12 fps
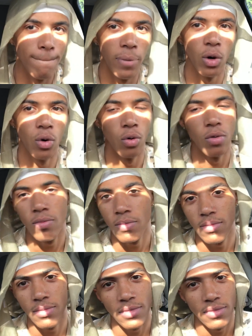Boom.
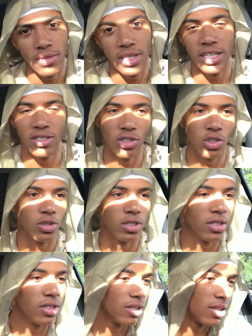Hit the tree.